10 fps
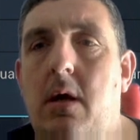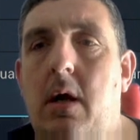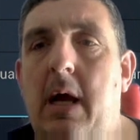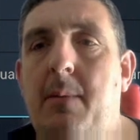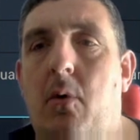
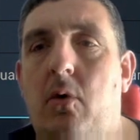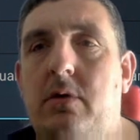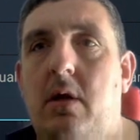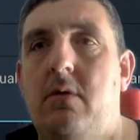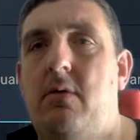
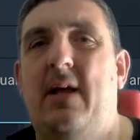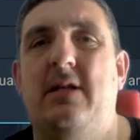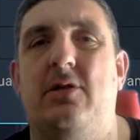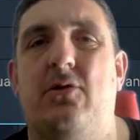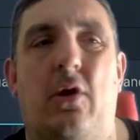immortal.
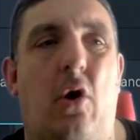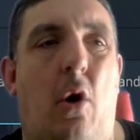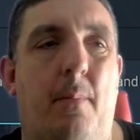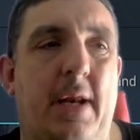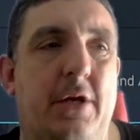This is sort of a
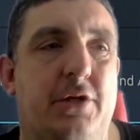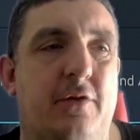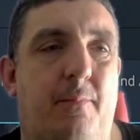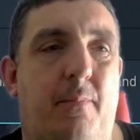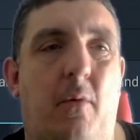combination
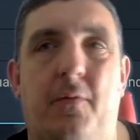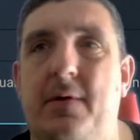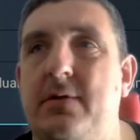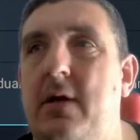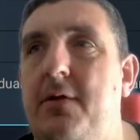of both,
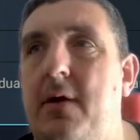isn't it? I